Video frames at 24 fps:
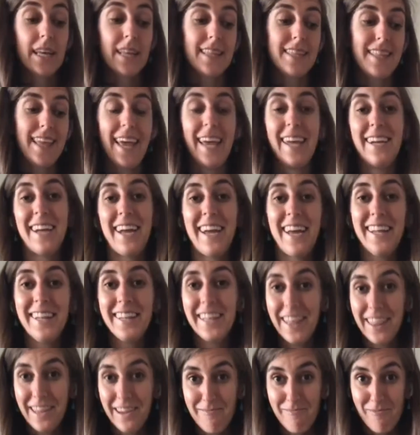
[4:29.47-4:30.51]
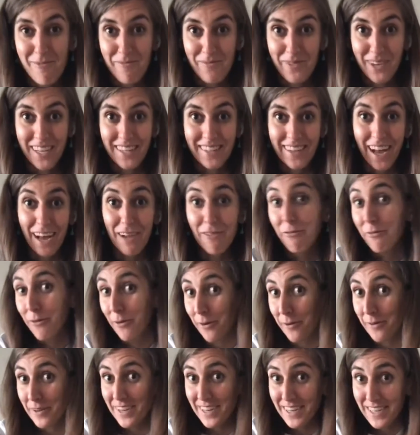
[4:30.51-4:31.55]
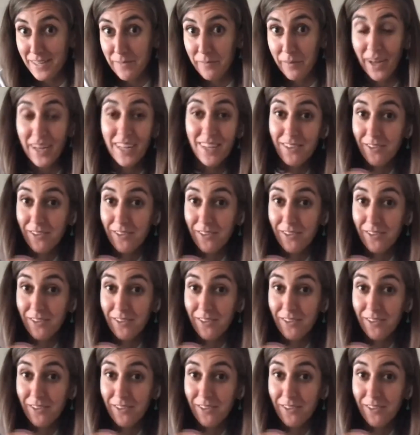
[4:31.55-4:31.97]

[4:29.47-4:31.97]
Then in the Thermomix I'll follow it in Spanish.